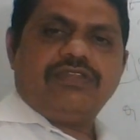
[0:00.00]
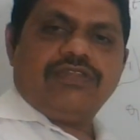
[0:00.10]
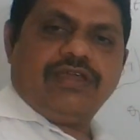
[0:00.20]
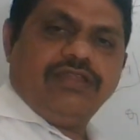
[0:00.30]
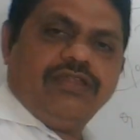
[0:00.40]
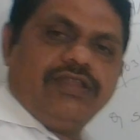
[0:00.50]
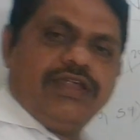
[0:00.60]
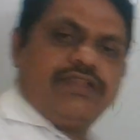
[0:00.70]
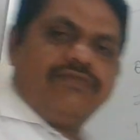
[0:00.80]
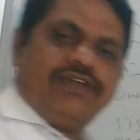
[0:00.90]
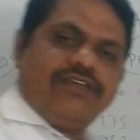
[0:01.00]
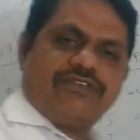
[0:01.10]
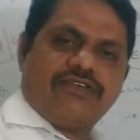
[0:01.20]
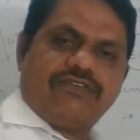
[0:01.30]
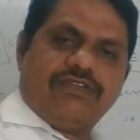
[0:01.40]
then later we'll
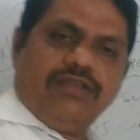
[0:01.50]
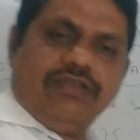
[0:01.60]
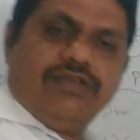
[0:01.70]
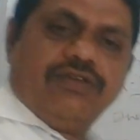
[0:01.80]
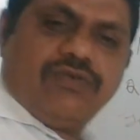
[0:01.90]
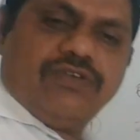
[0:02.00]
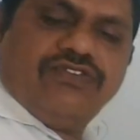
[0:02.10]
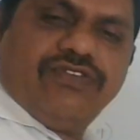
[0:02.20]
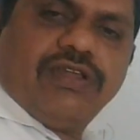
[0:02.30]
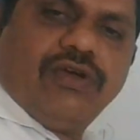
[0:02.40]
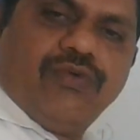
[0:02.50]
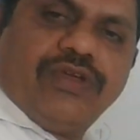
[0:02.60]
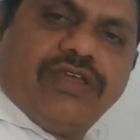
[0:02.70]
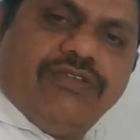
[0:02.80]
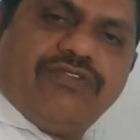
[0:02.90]
discuss the question how
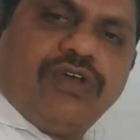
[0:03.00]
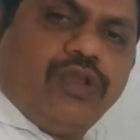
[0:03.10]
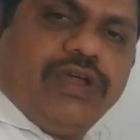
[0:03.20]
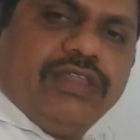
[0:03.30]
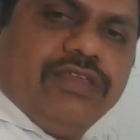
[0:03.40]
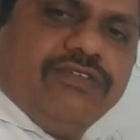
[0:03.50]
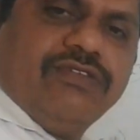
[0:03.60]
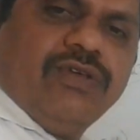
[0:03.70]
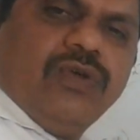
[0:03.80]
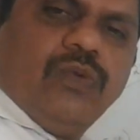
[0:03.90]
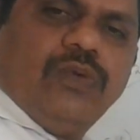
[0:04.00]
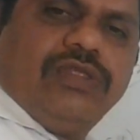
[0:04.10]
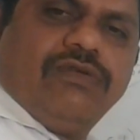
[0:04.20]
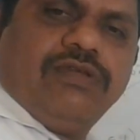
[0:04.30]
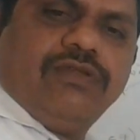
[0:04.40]
we can solve it this
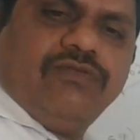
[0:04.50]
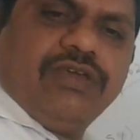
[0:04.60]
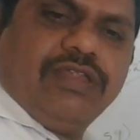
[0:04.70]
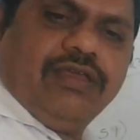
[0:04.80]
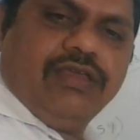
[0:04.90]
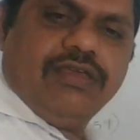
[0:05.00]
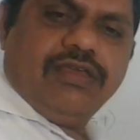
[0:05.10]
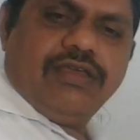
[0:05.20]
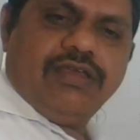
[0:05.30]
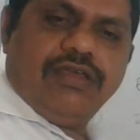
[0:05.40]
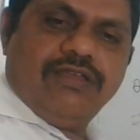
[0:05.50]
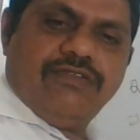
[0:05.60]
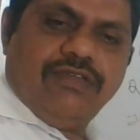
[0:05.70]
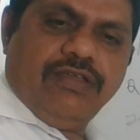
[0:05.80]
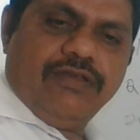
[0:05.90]
with in very
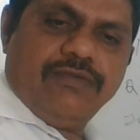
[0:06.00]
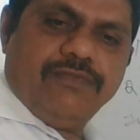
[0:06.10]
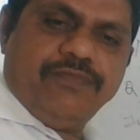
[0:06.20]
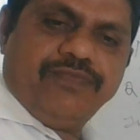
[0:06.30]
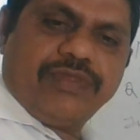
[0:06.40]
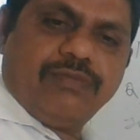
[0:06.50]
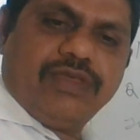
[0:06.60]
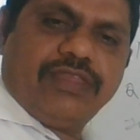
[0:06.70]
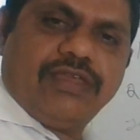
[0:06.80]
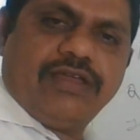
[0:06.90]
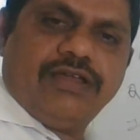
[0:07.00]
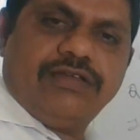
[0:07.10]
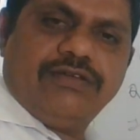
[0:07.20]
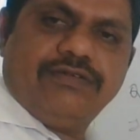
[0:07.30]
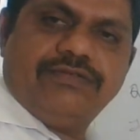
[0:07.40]
easy method.